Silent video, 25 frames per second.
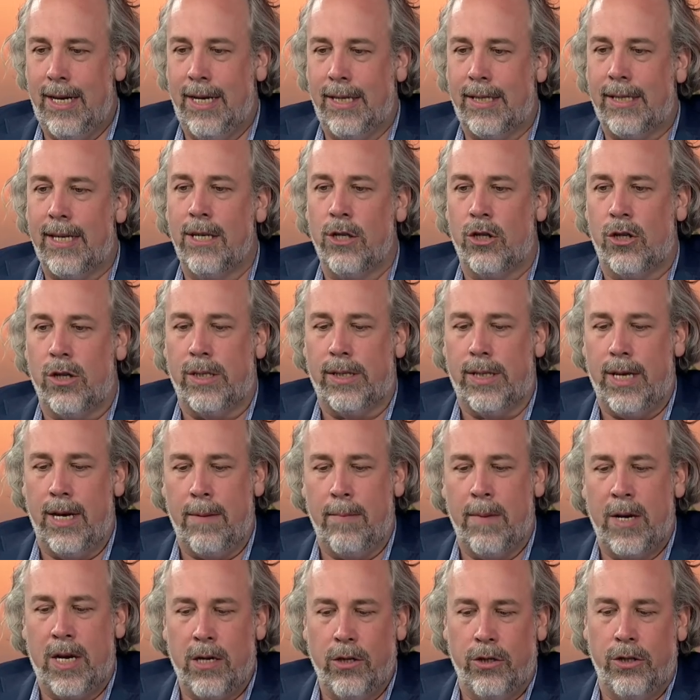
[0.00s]
it's
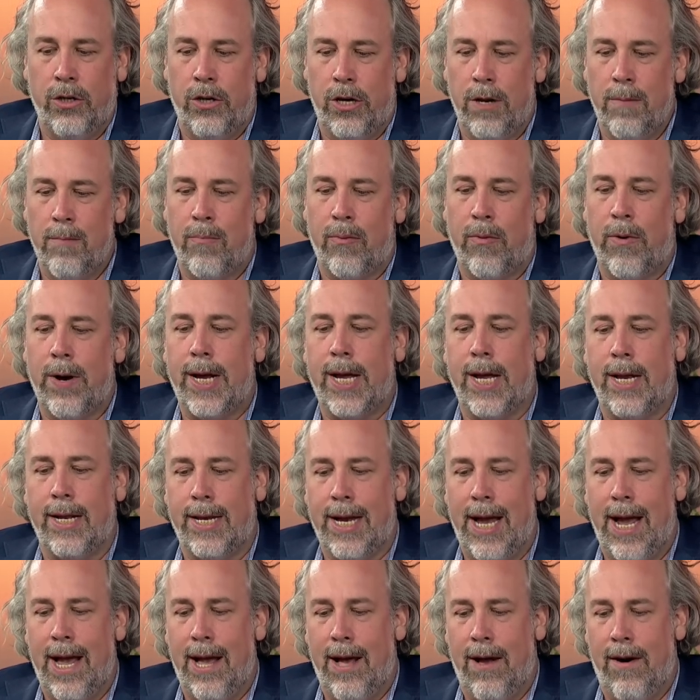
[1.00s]
interesting because you can break it
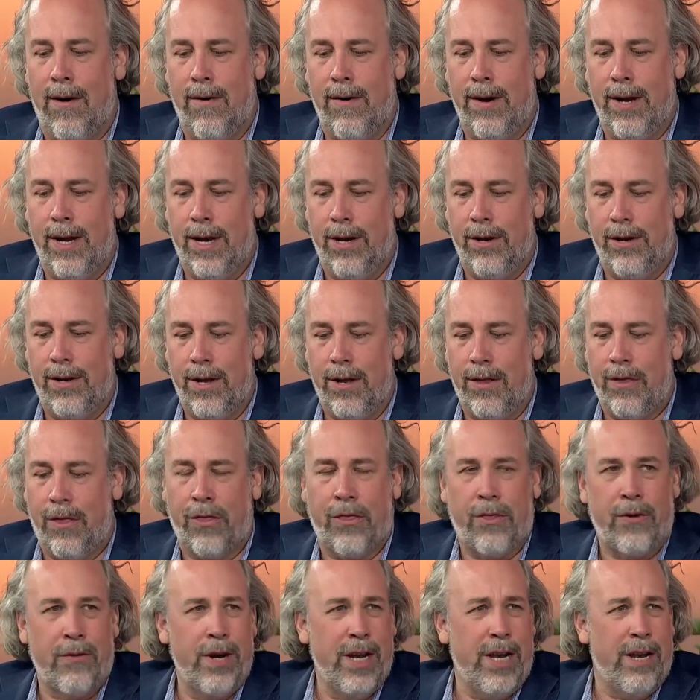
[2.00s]
down into
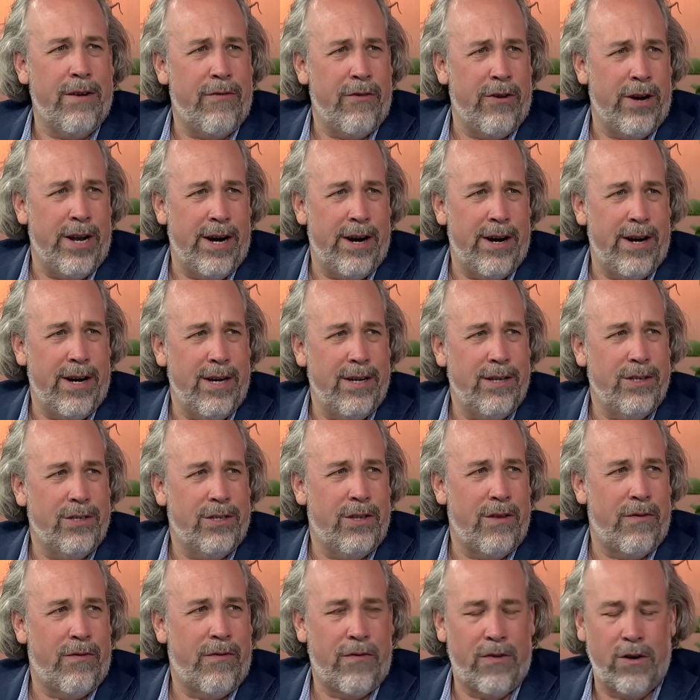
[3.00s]
three different areas.
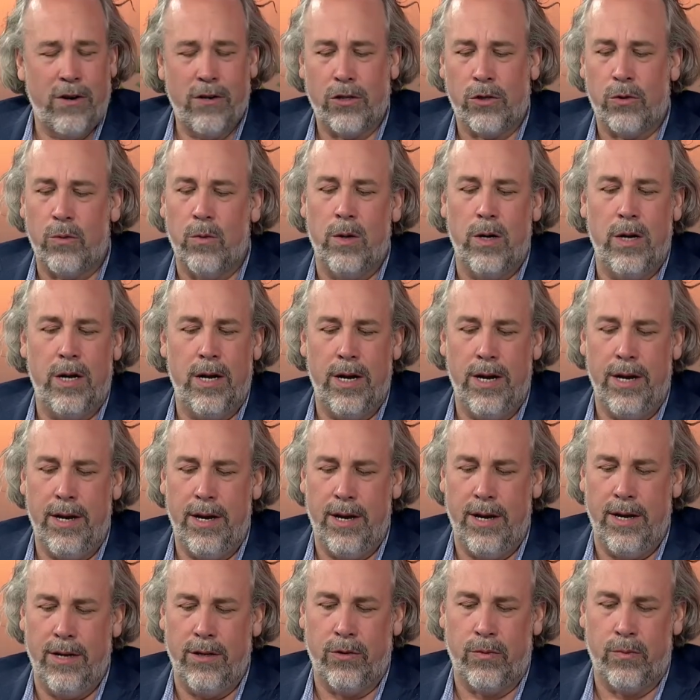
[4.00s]
The first one
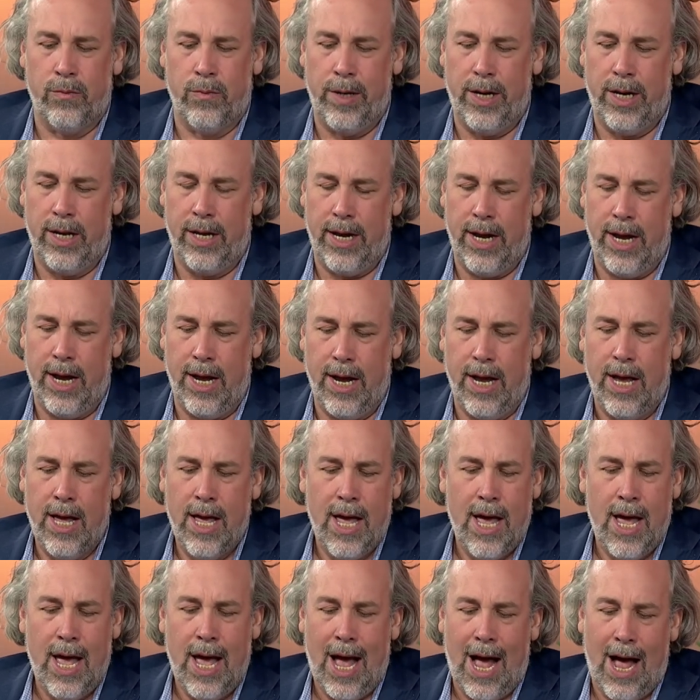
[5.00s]
is really
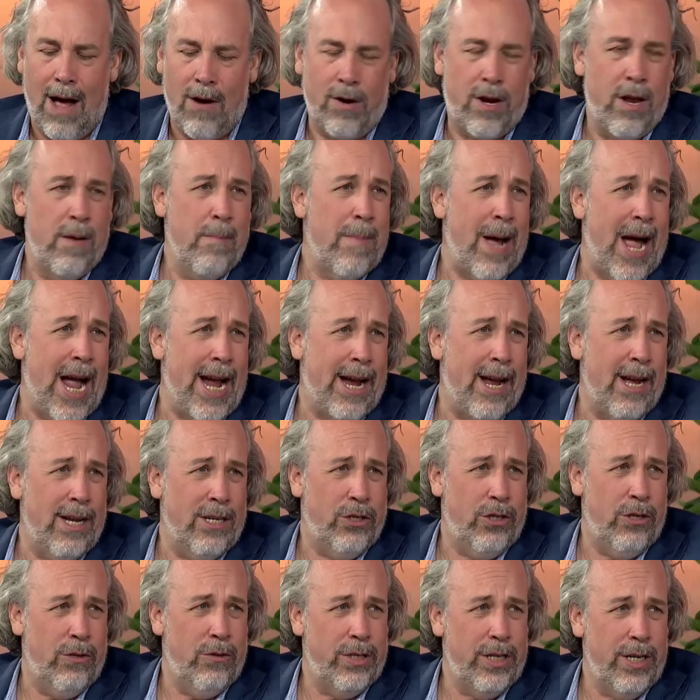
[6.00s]
how can bad
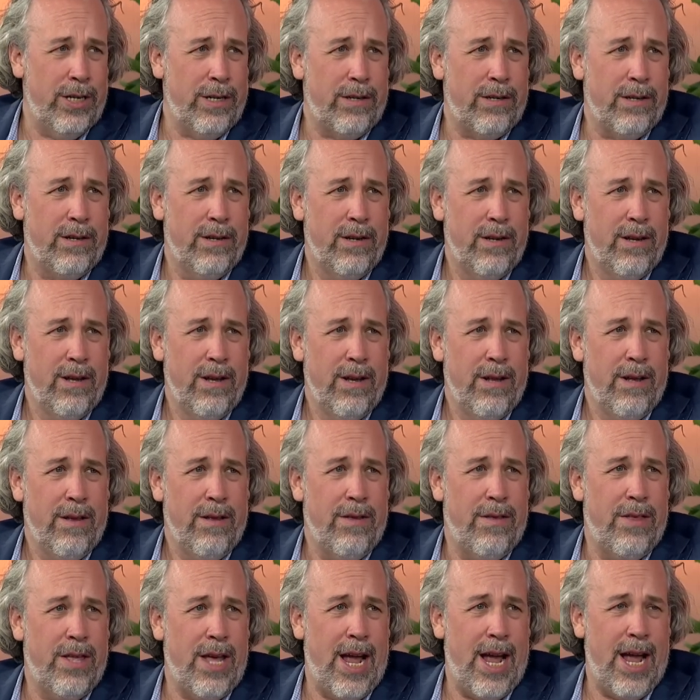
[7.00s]
guys use it?
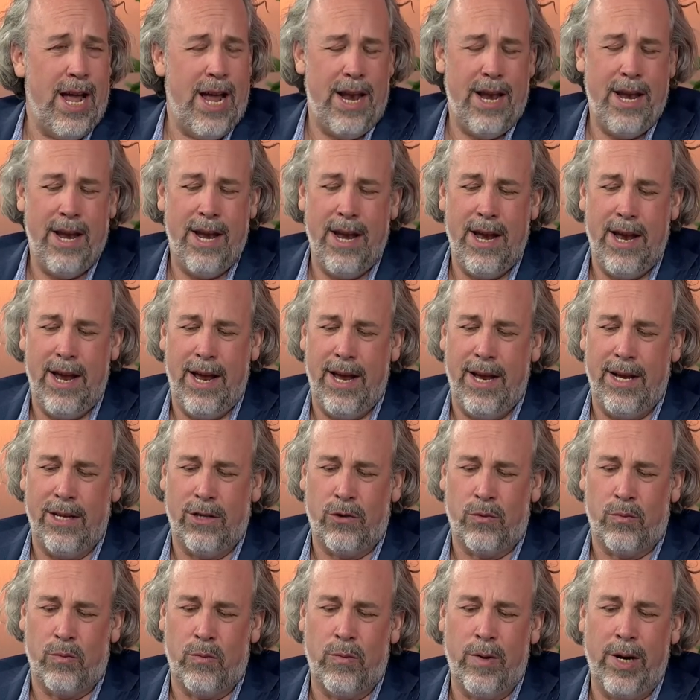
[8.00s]
Then
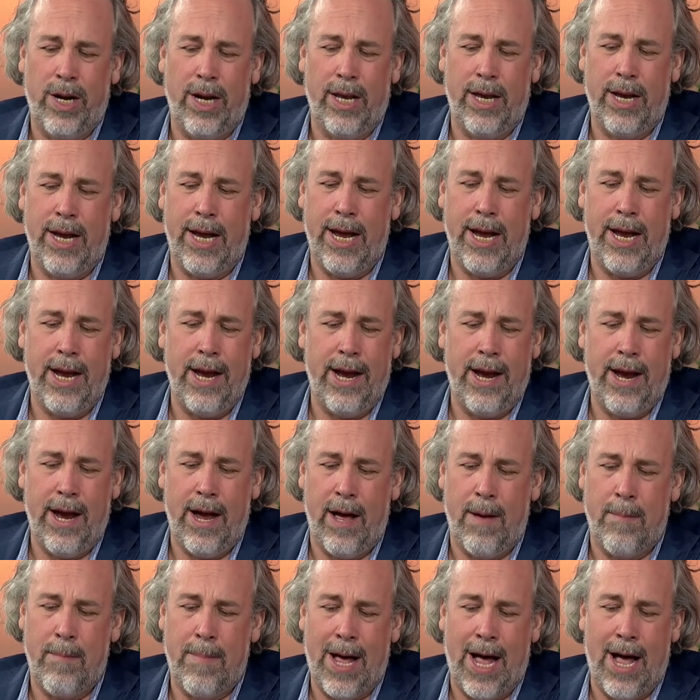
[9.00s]
it's really
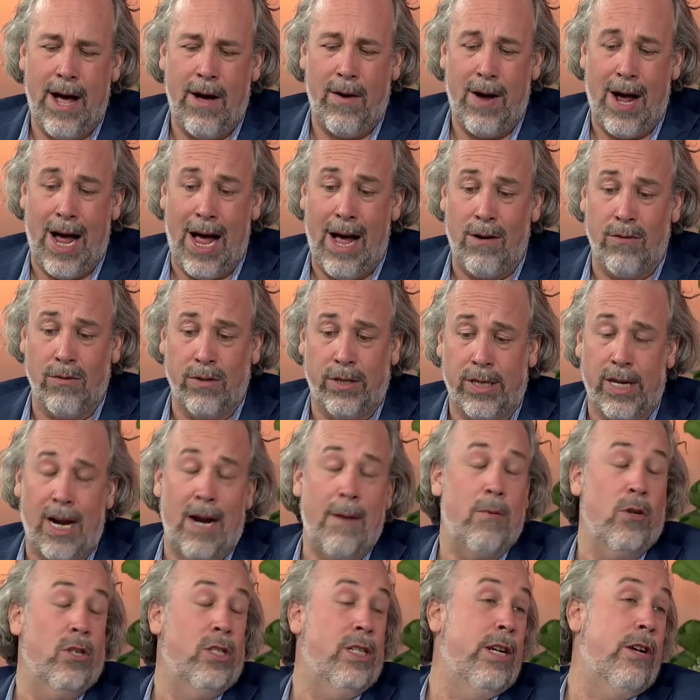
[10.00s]
about how
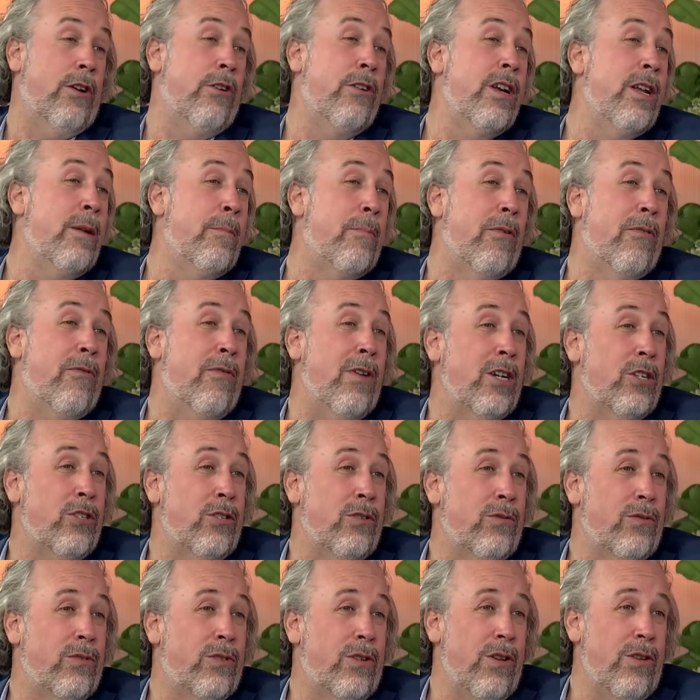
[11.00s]
cybersecurity
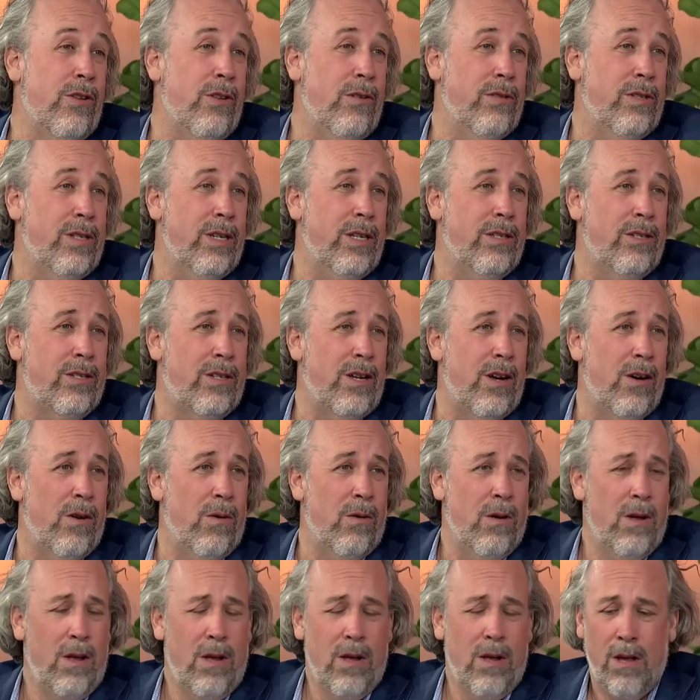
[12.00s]
professionals can use it. So,
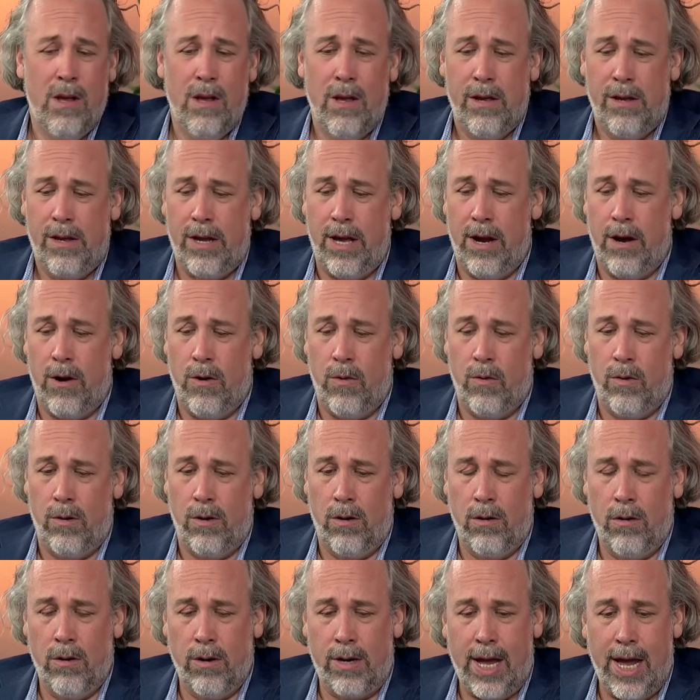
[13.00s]
you know,
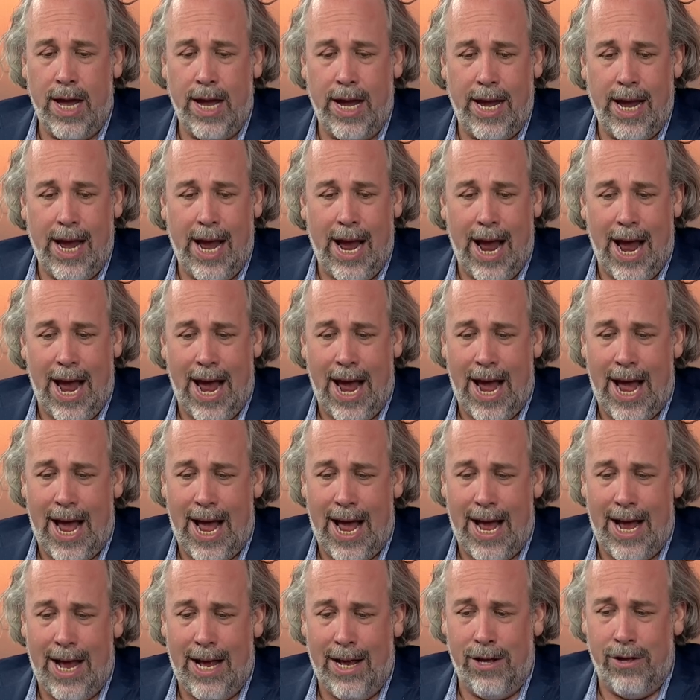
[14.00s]
looking
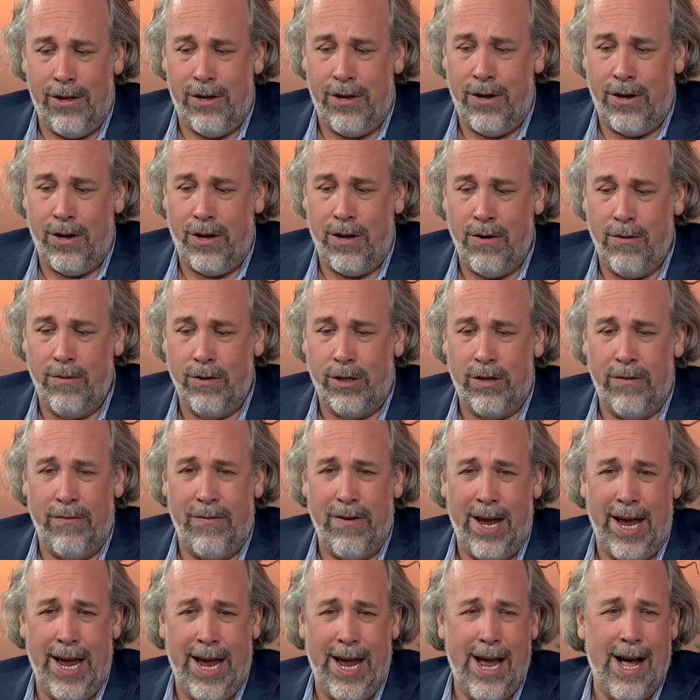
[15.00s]
at the use of
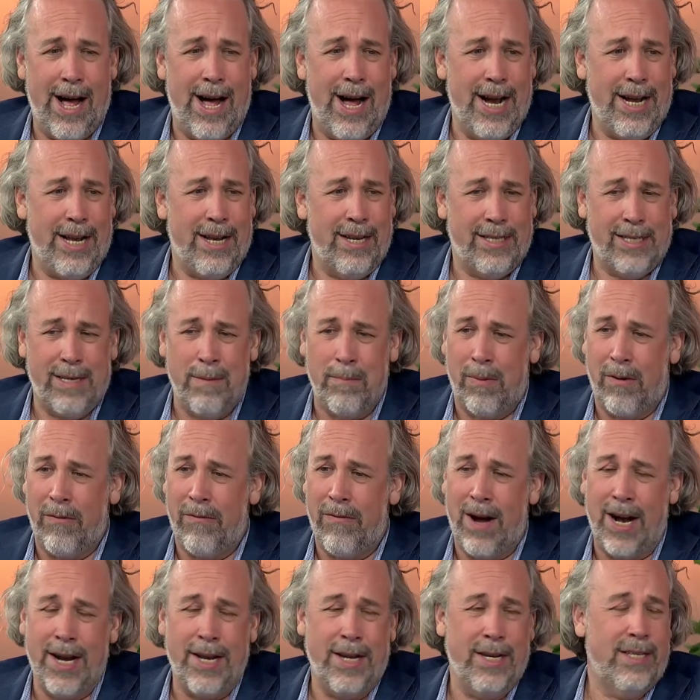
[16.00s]
AI to
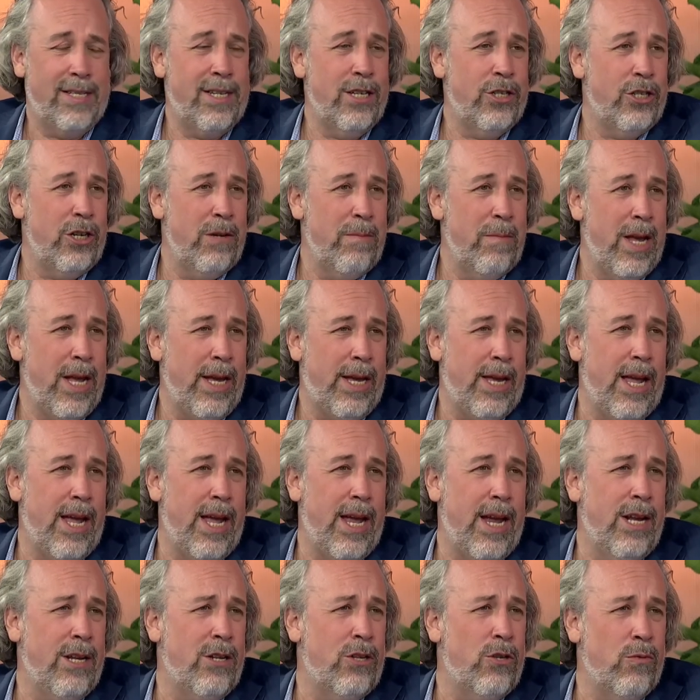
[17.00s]
simplify decision
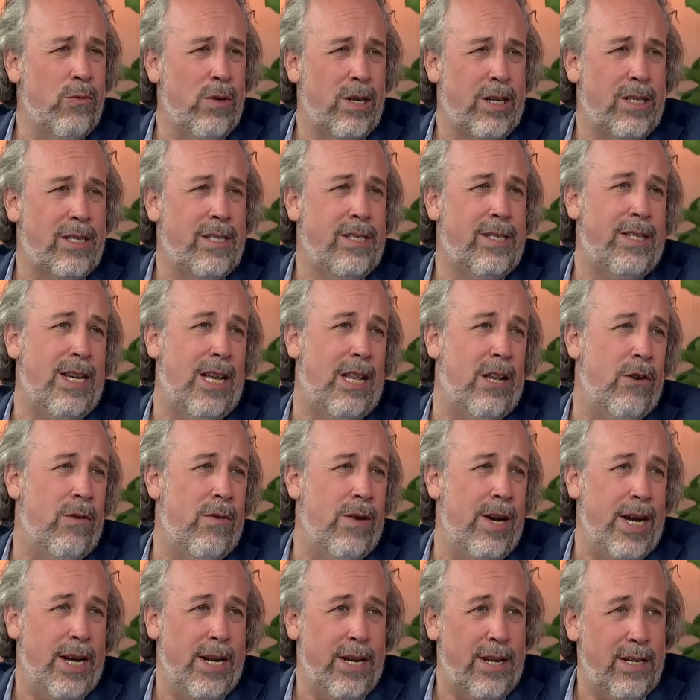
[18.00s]
making, to
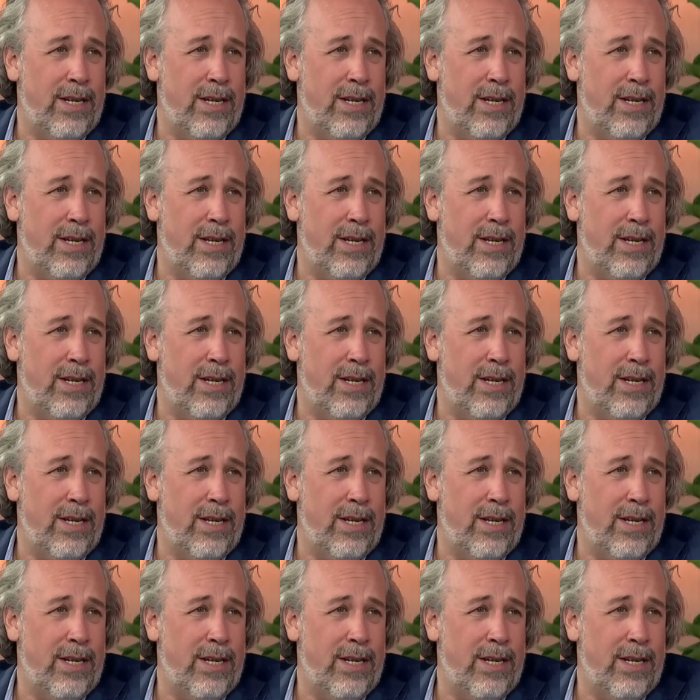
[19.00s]
accelerate